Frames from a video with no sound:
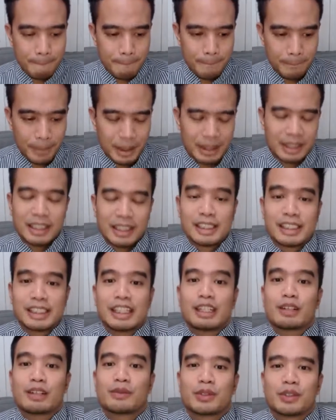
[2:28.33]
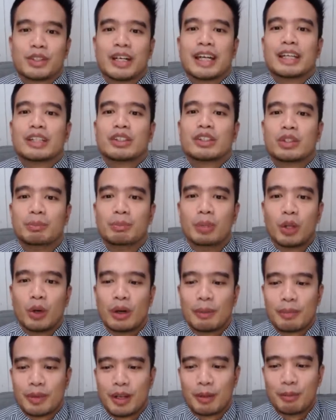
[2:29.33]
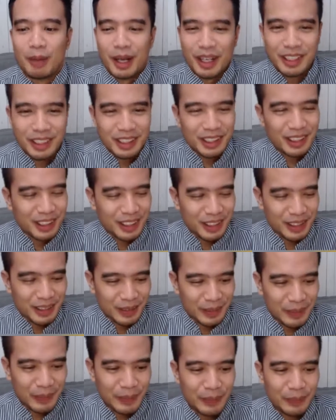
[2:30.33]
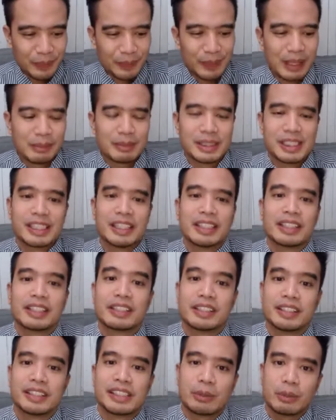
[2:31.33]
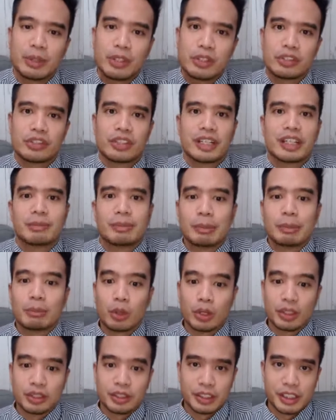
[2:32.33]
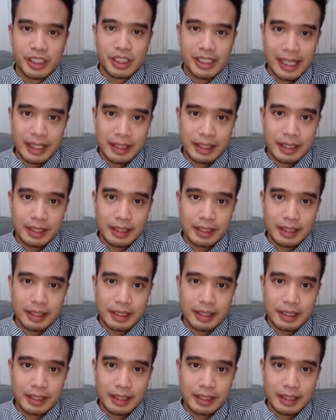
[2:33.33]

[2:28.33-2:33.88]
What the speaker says: But instead of trying to blow up their bus, what I'm saying here is that we should try to be more understanding.